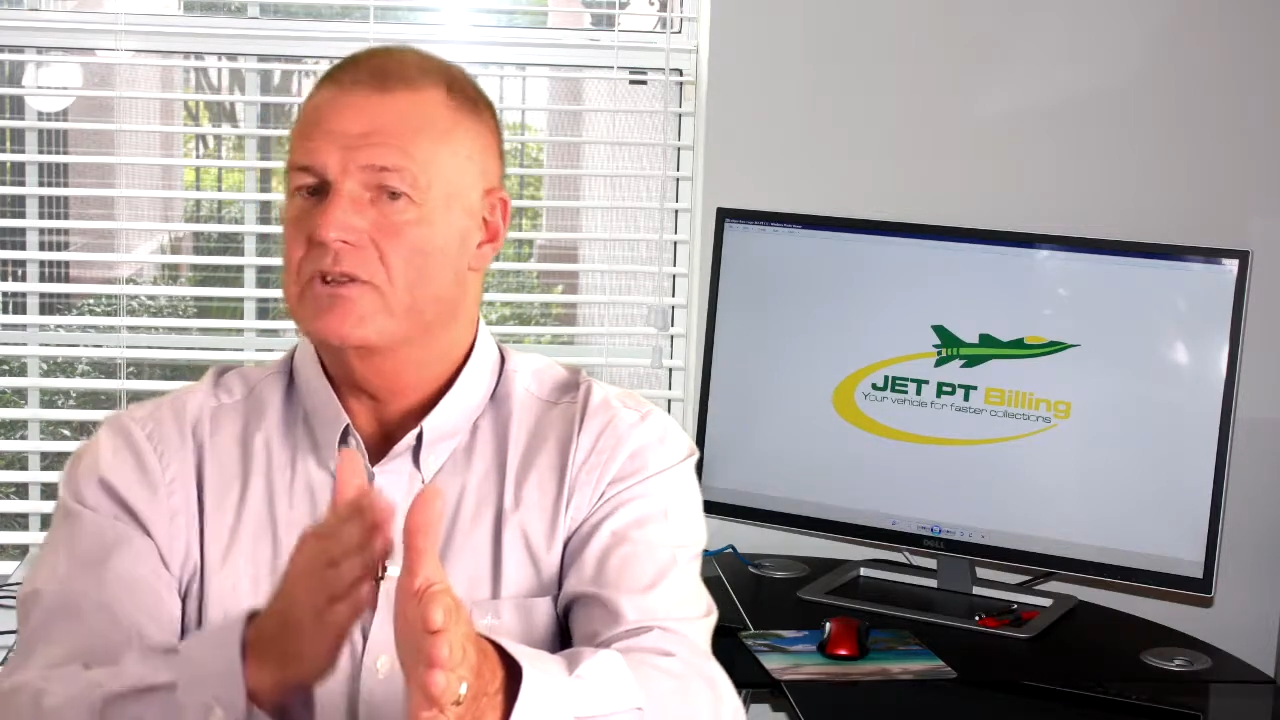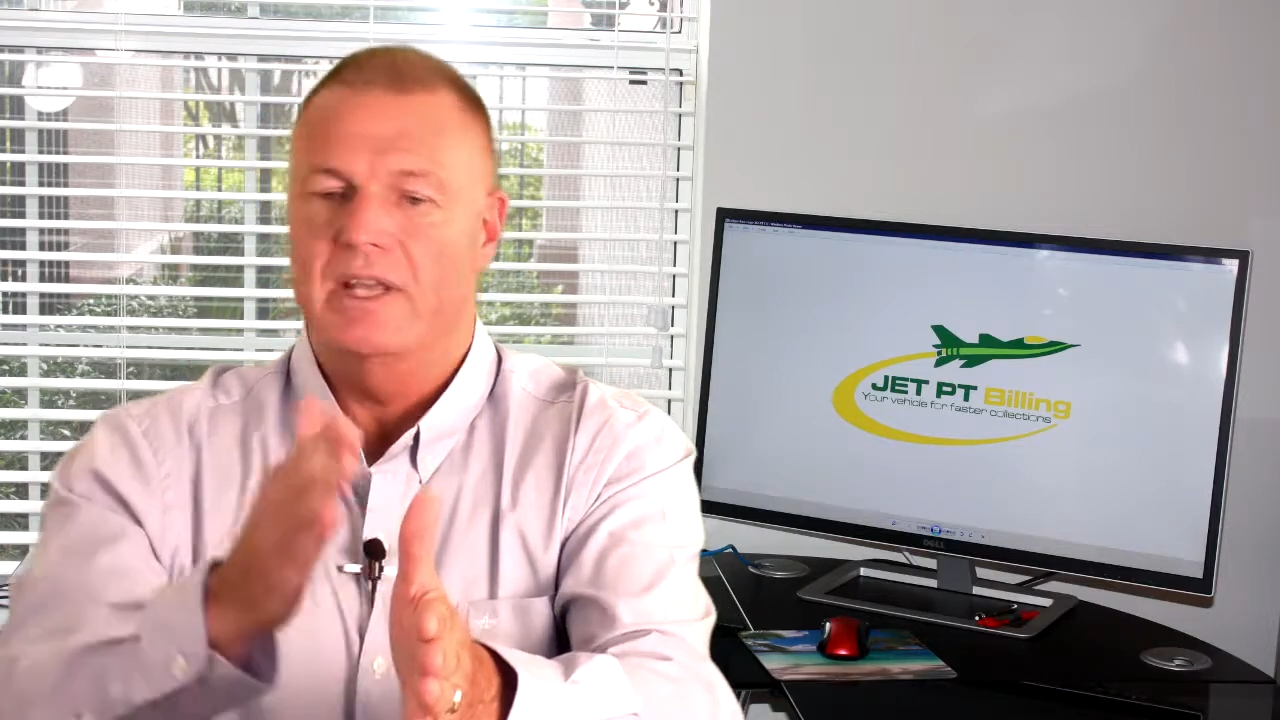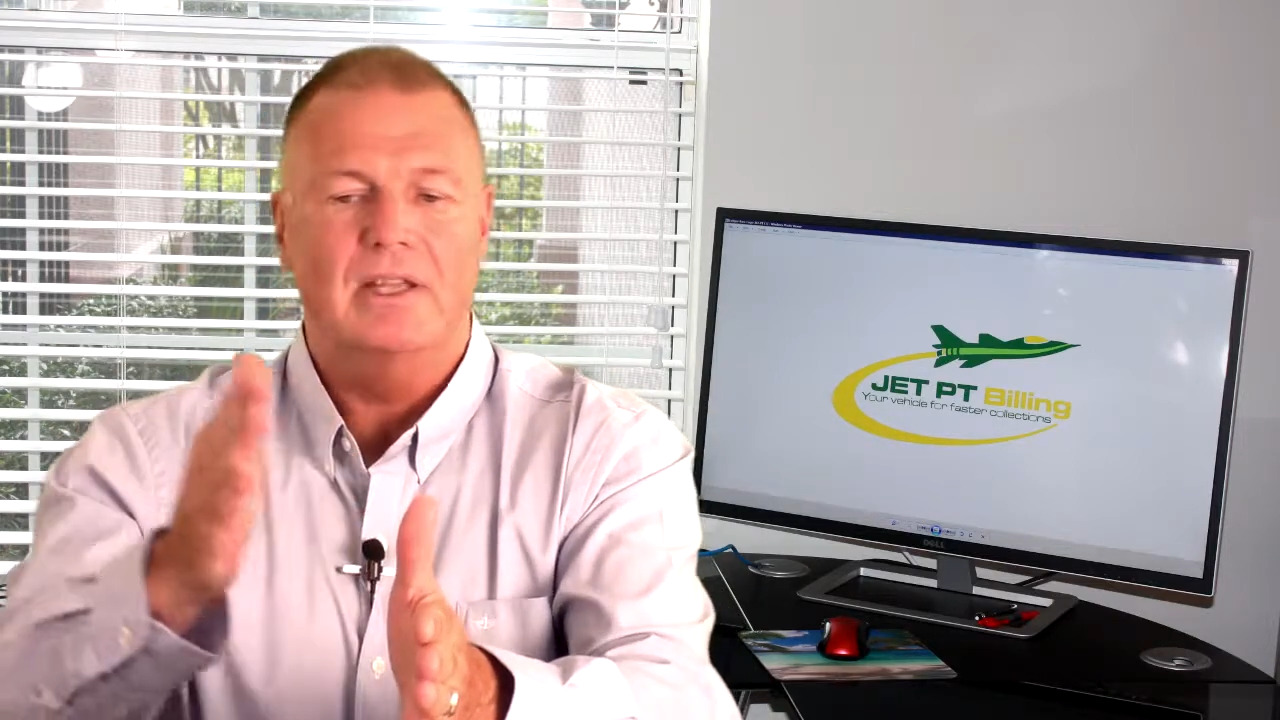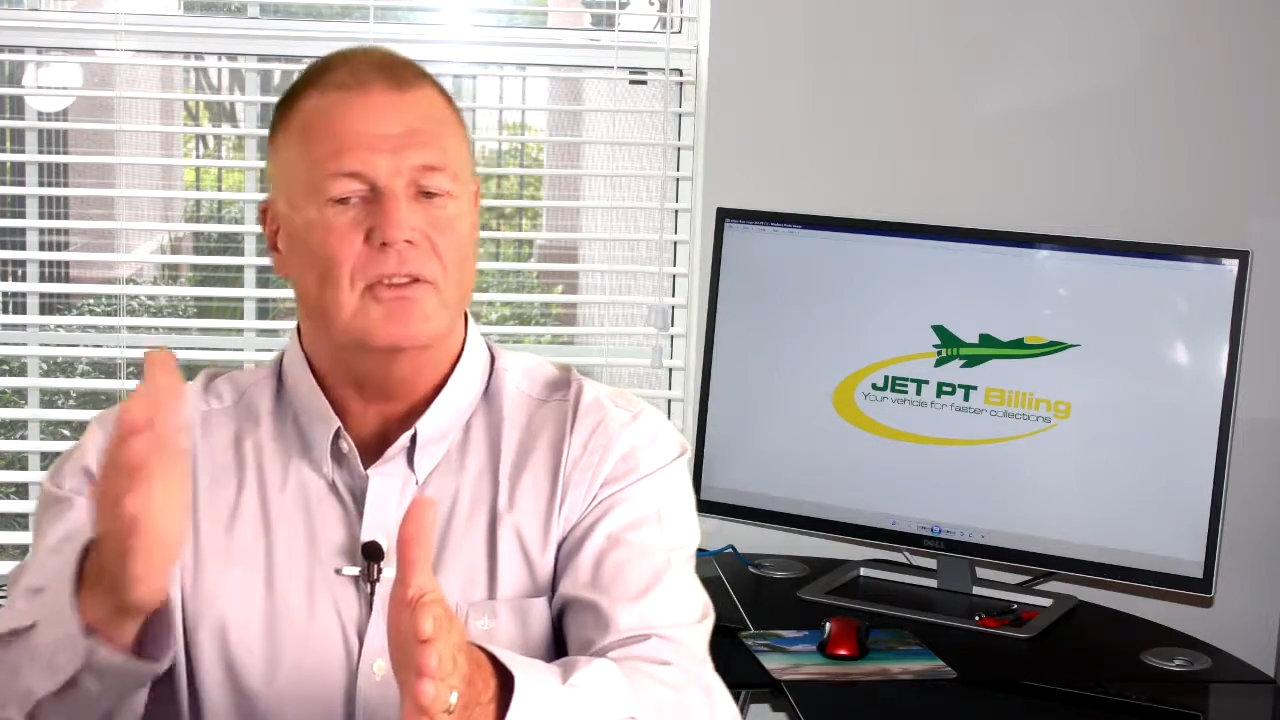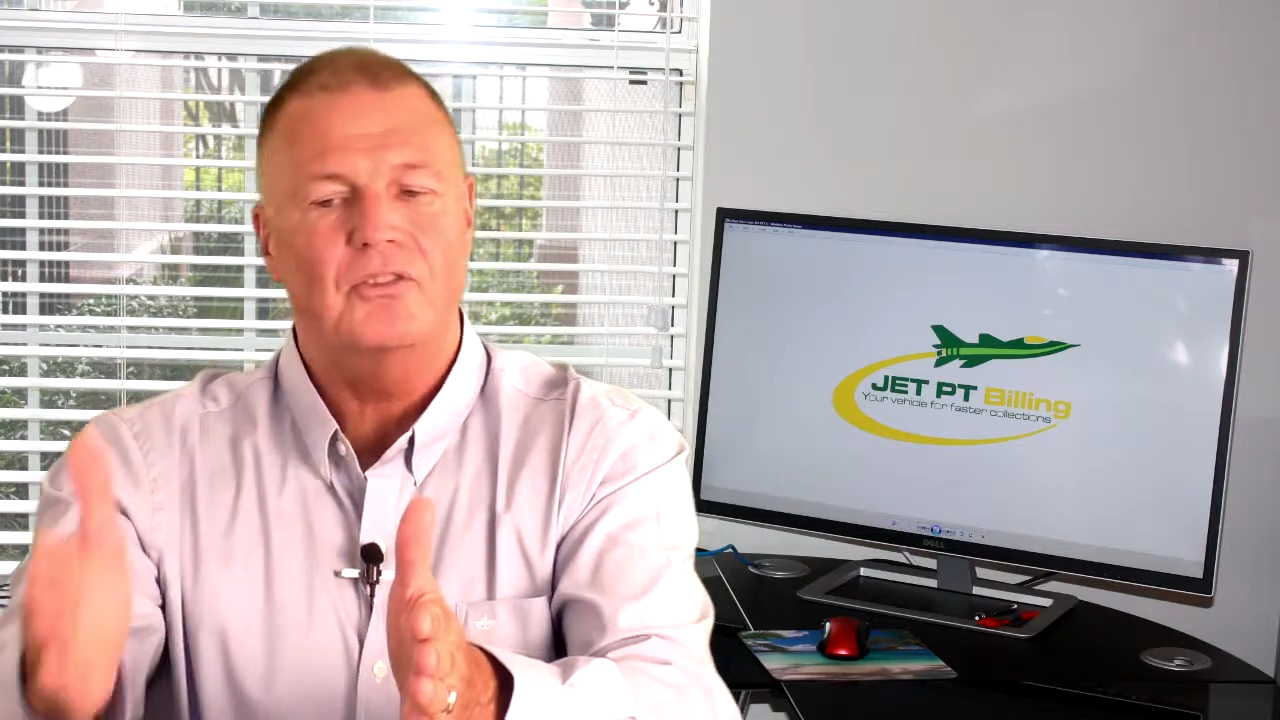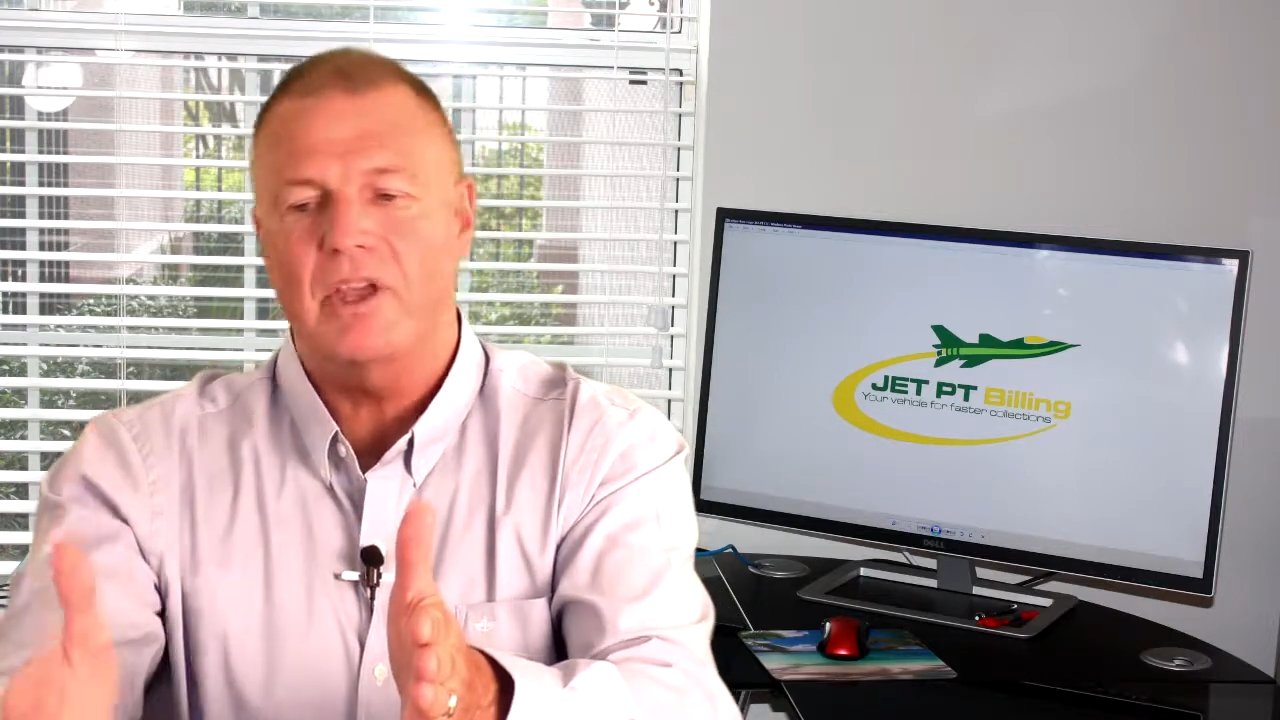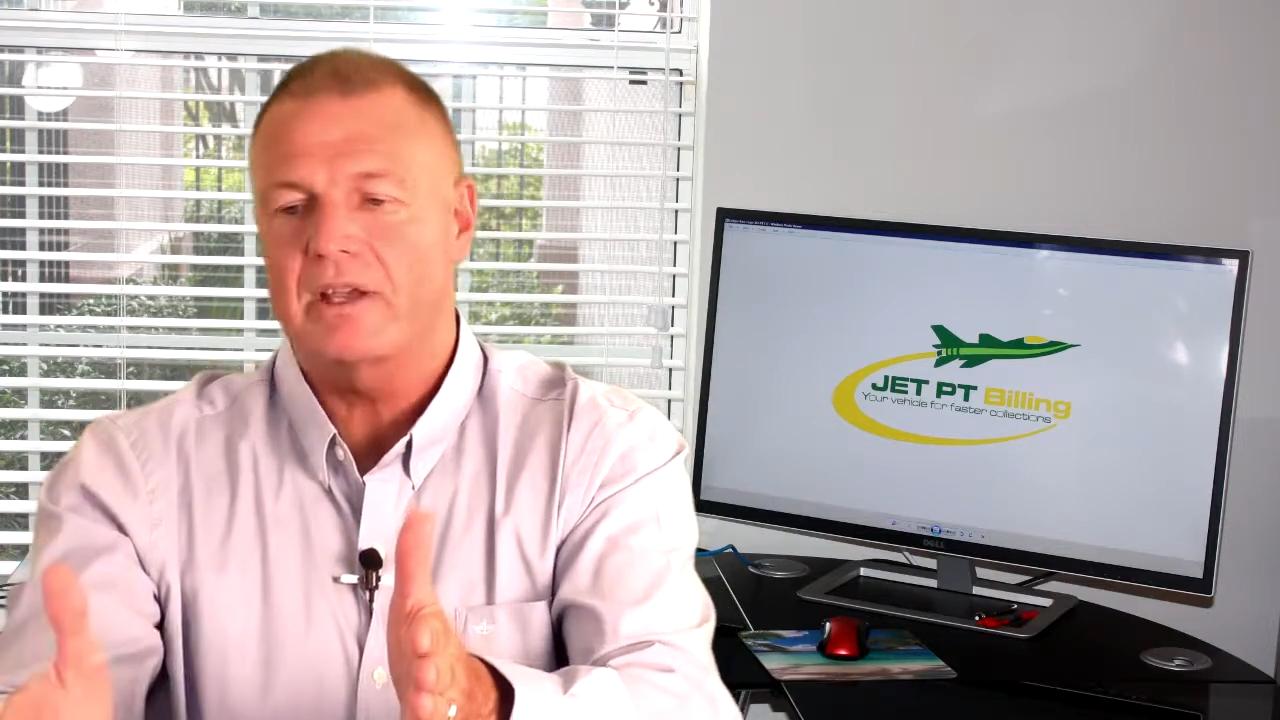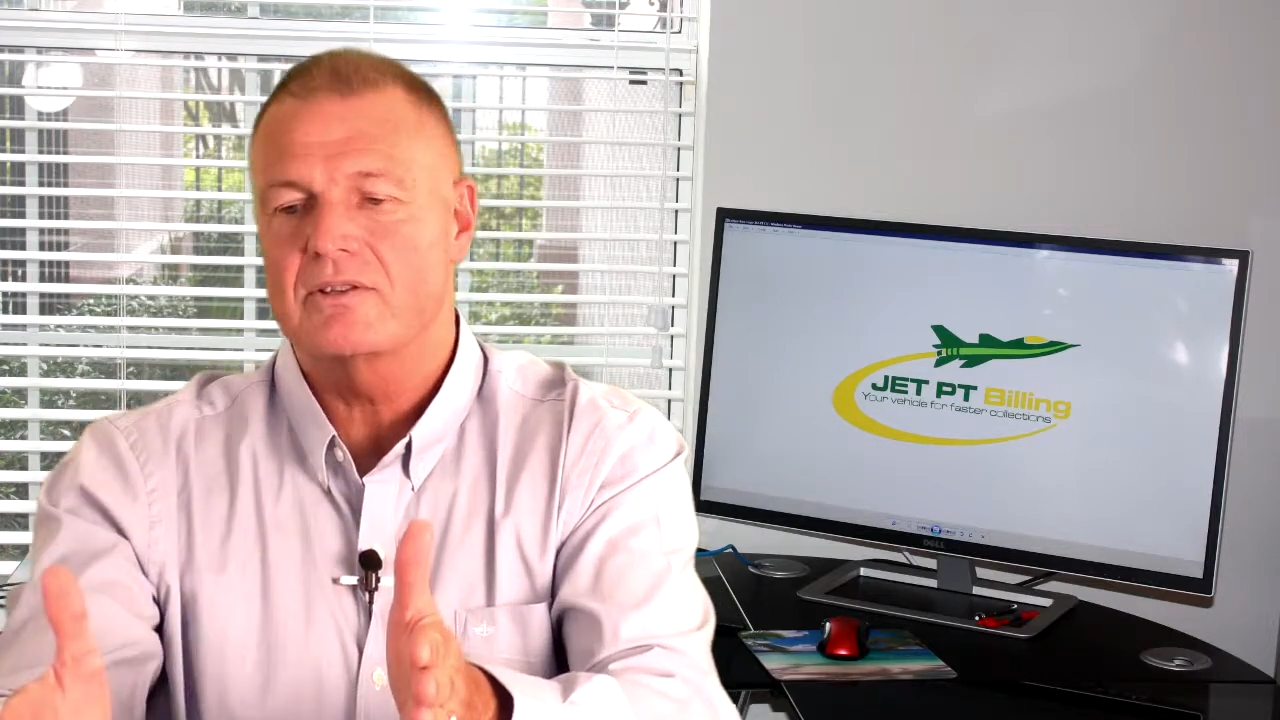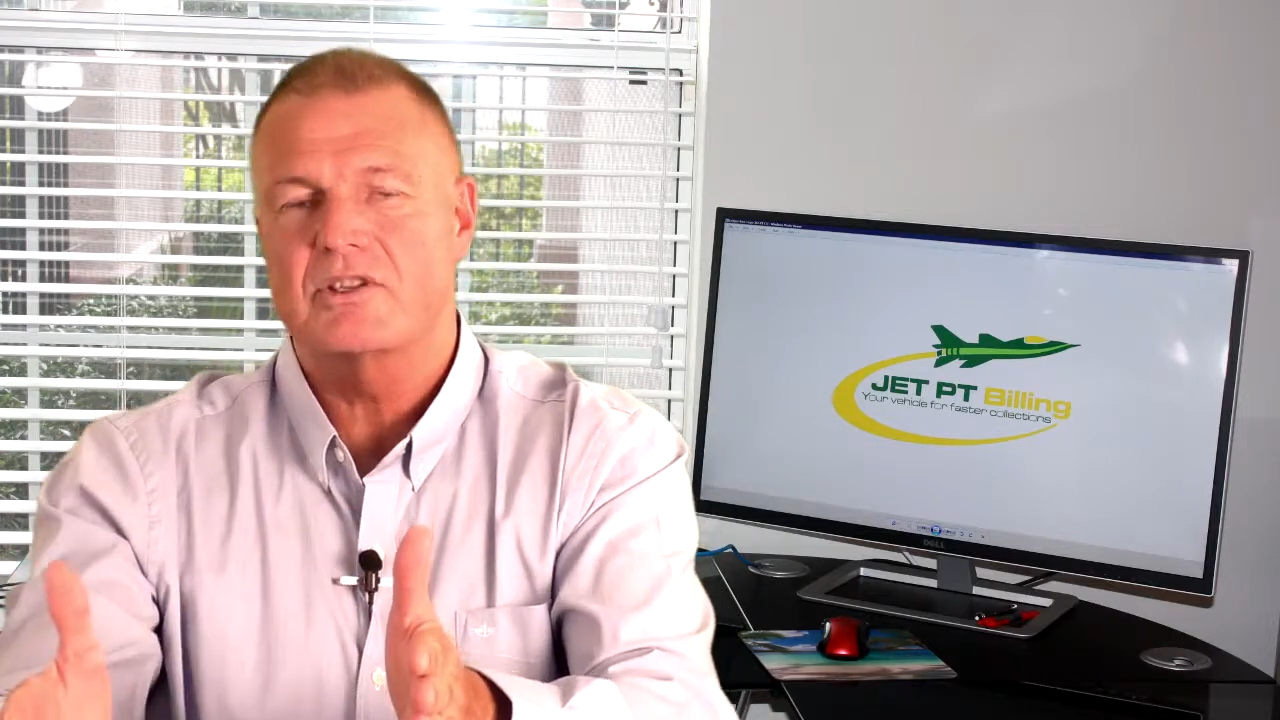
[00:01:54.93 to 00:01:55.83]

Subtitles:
they get the second